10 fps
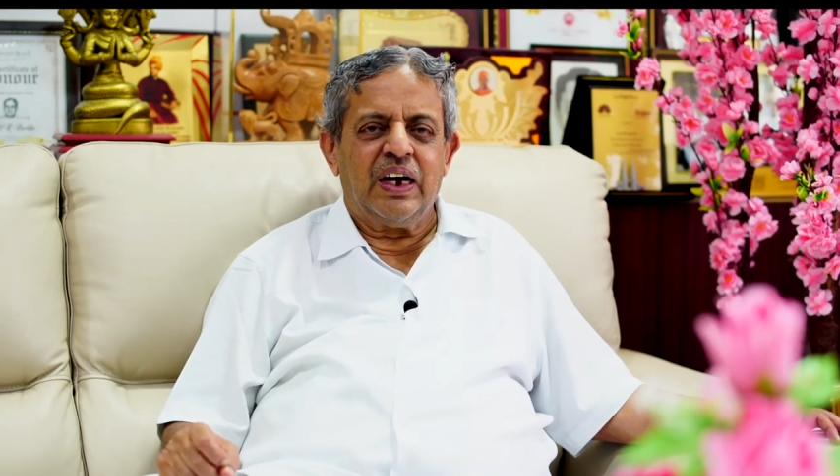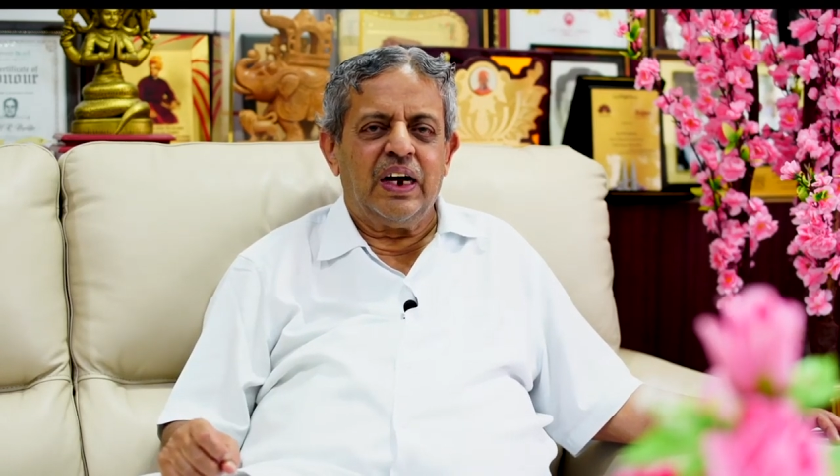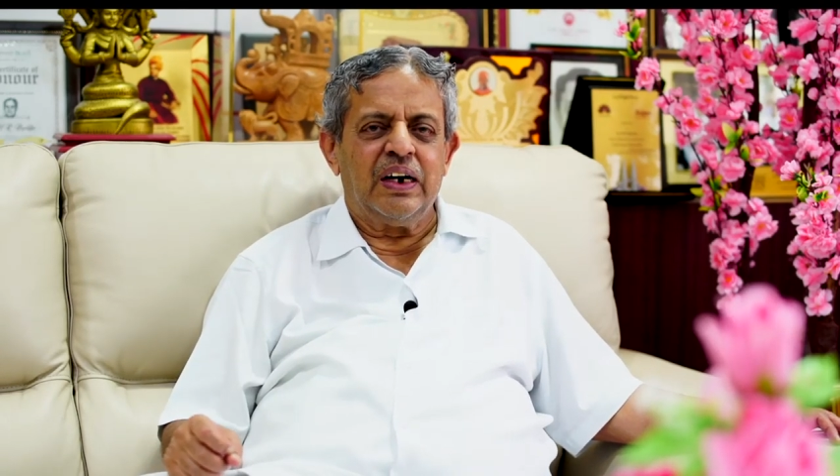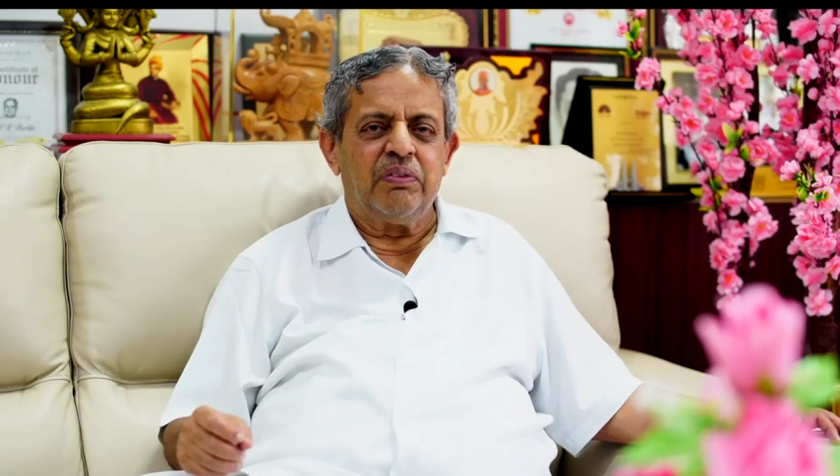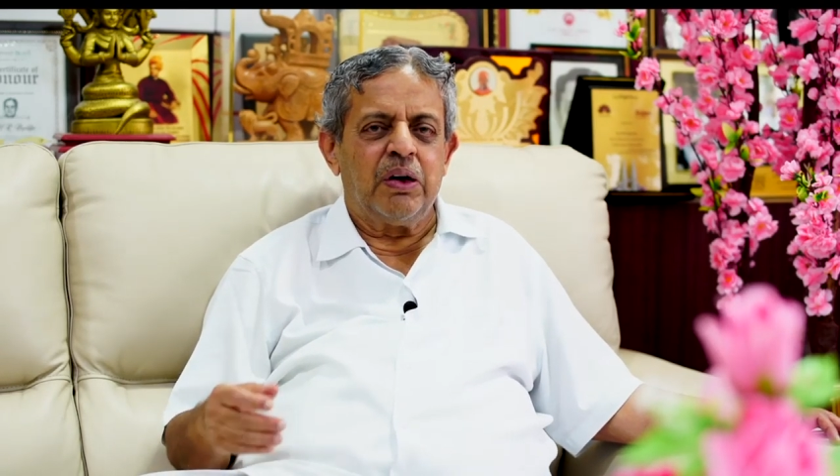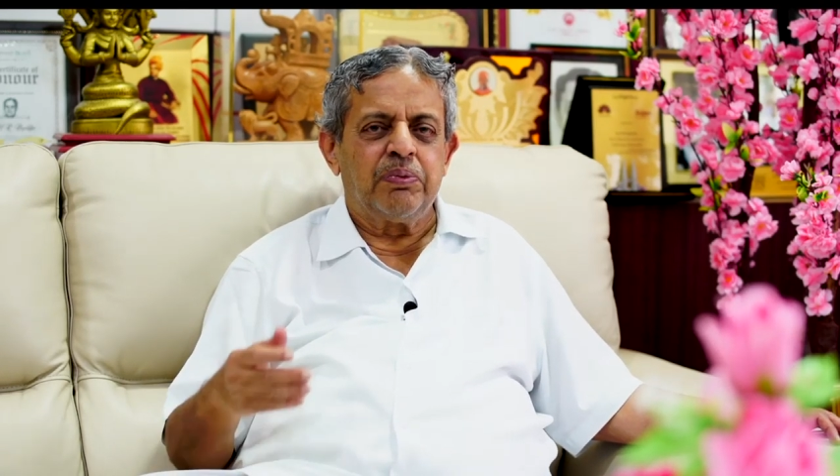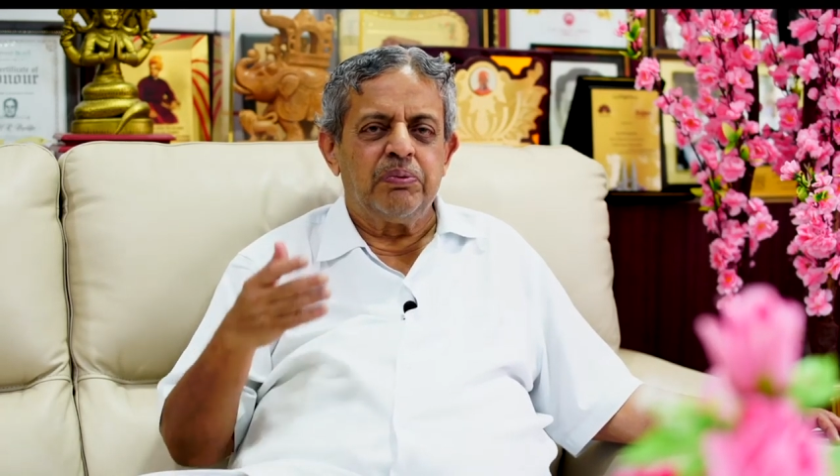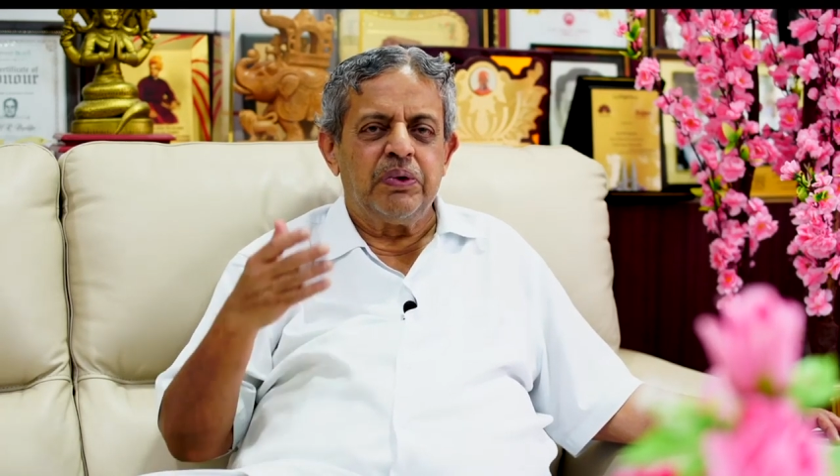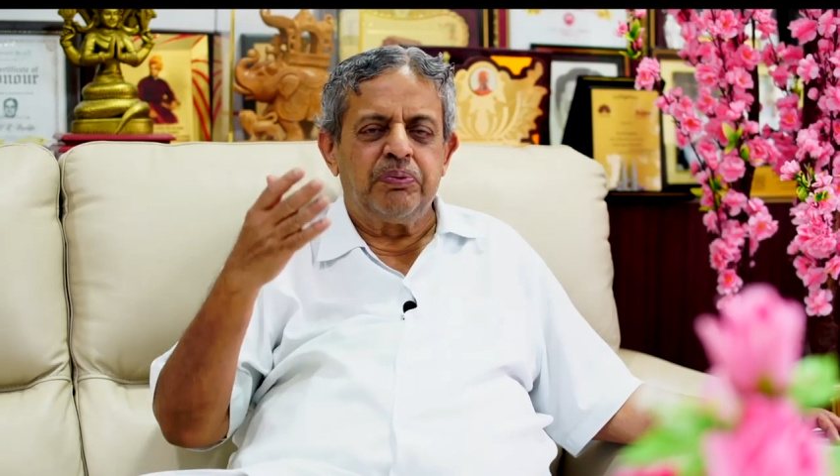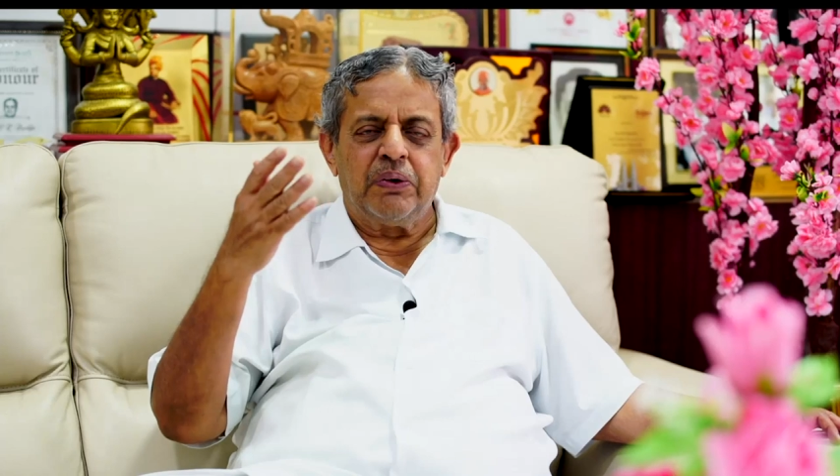And we have
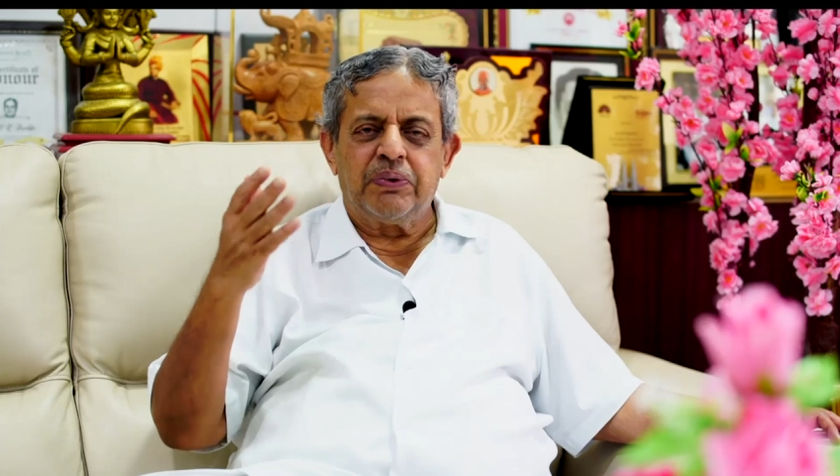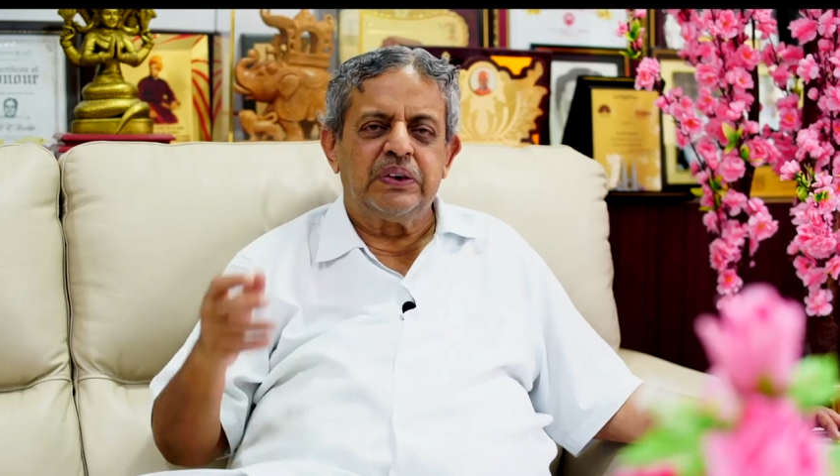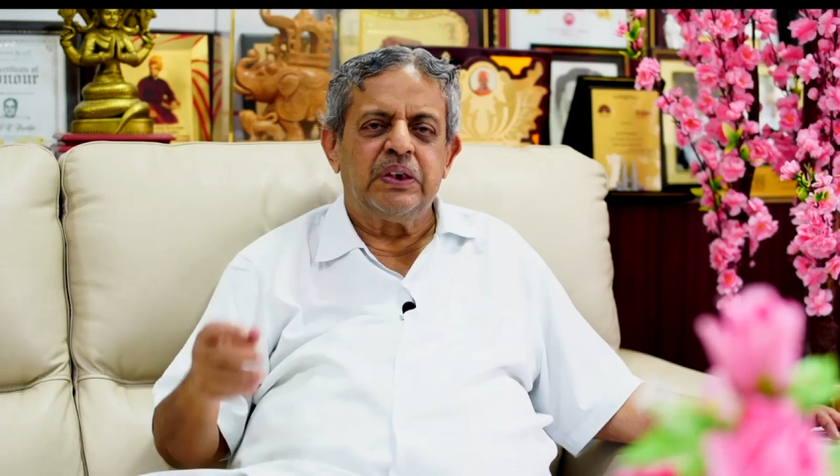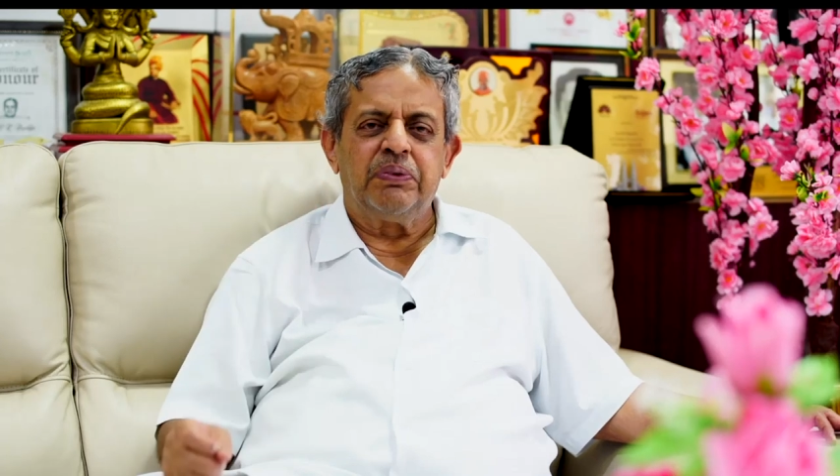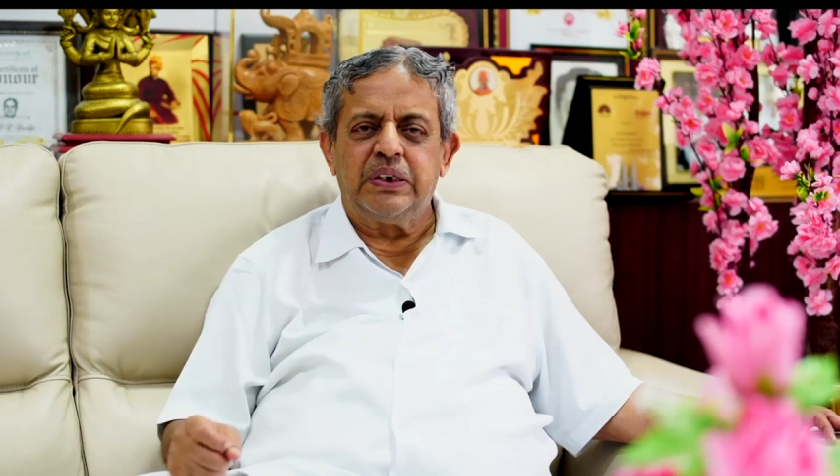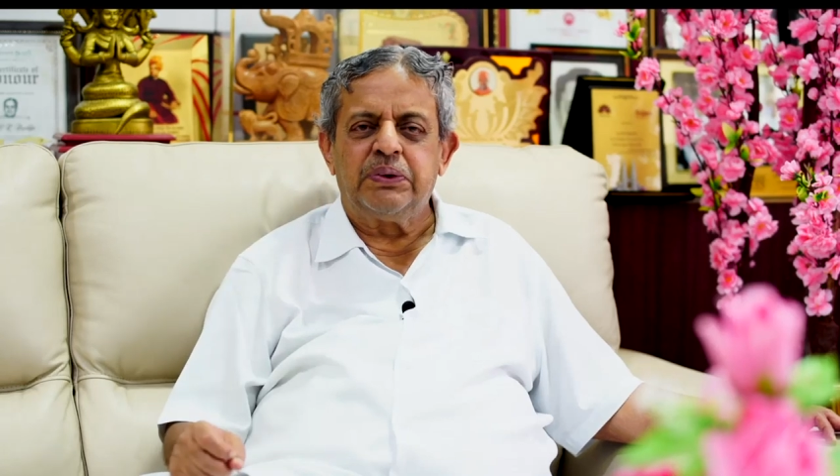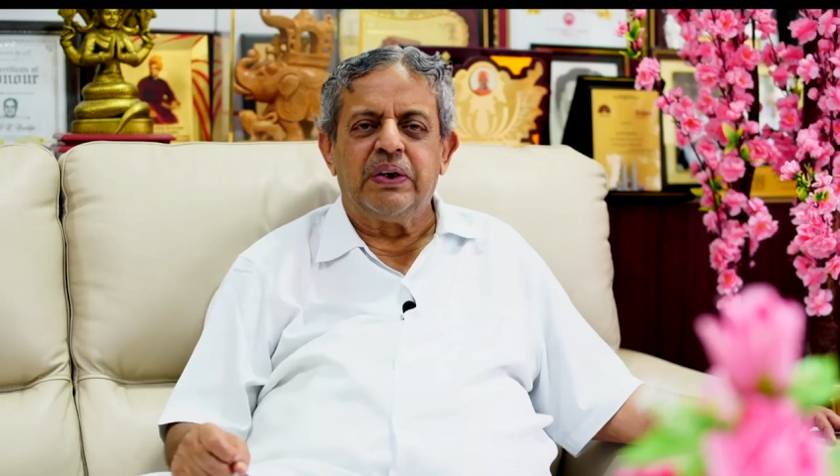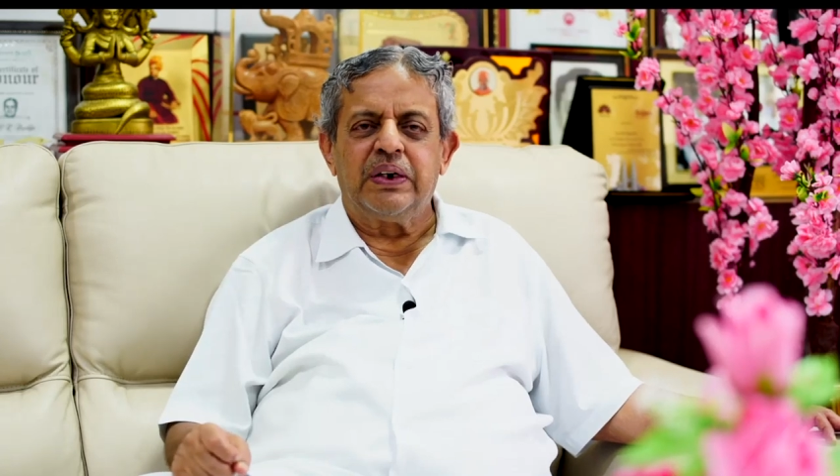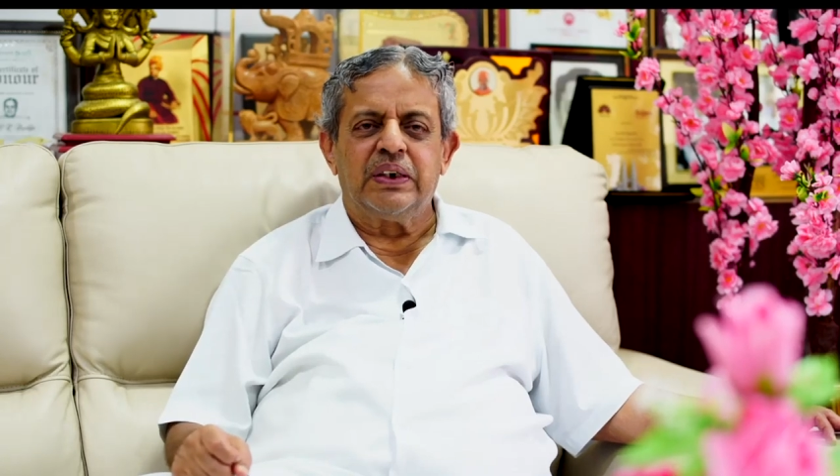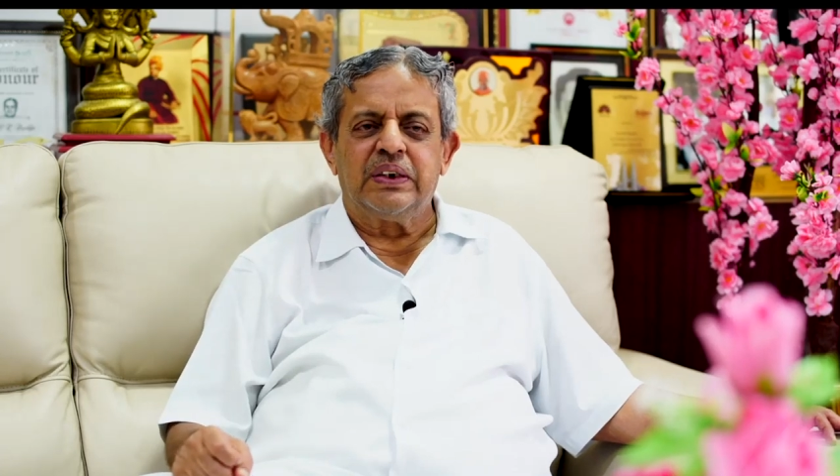published papers in
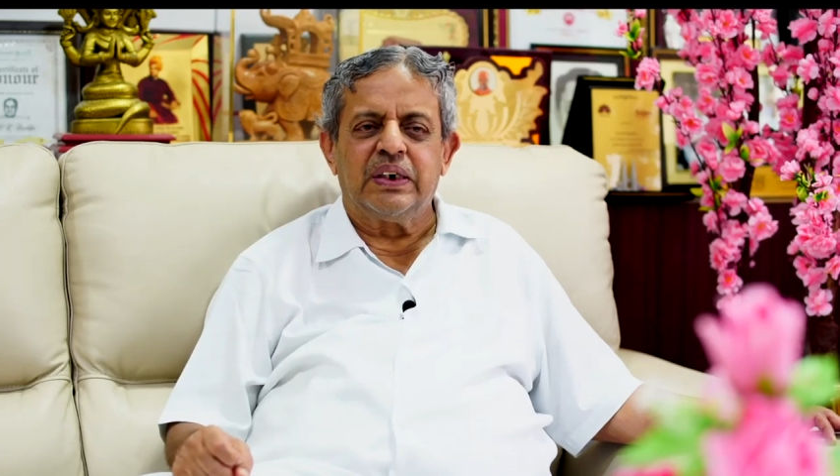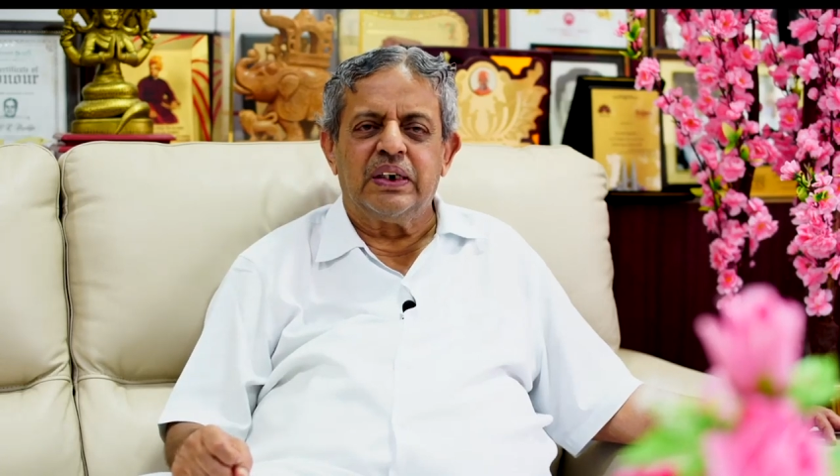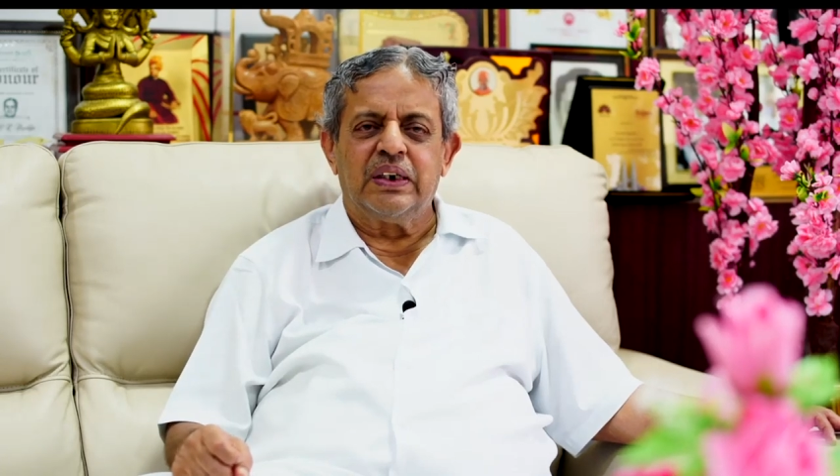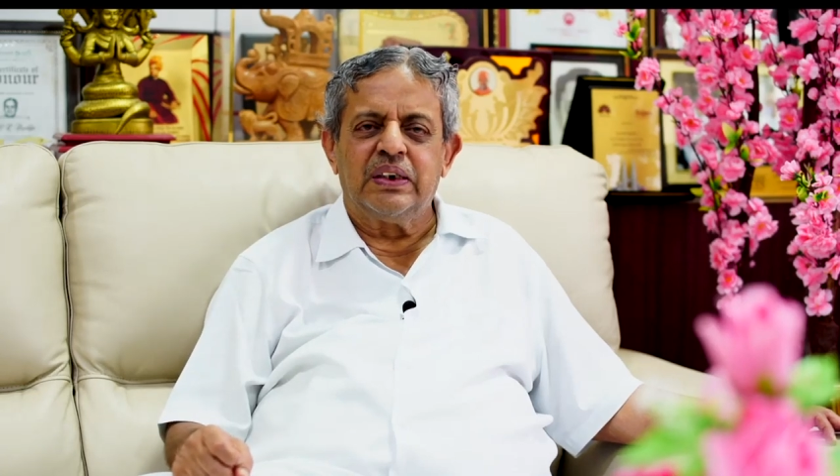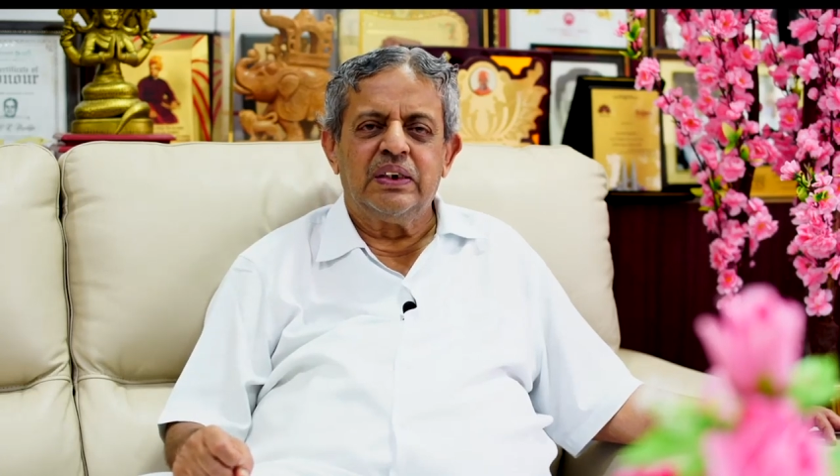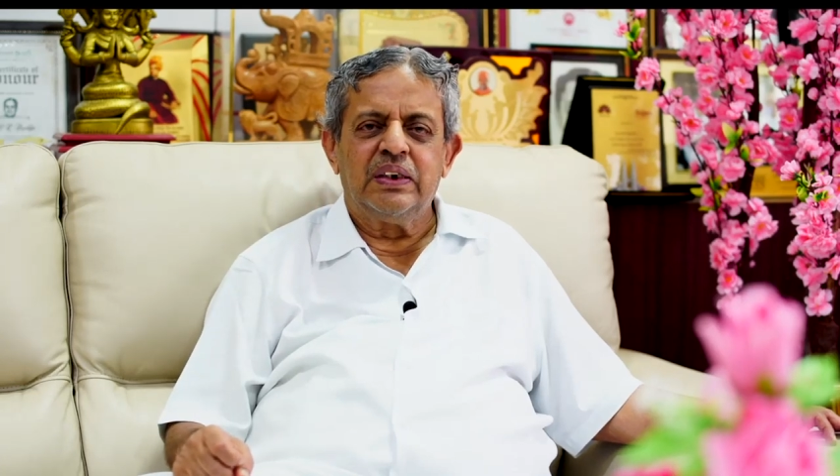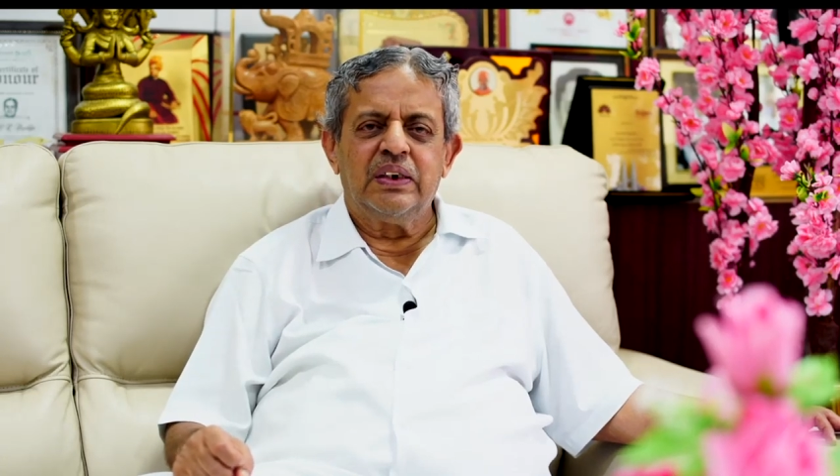British Medical Journal,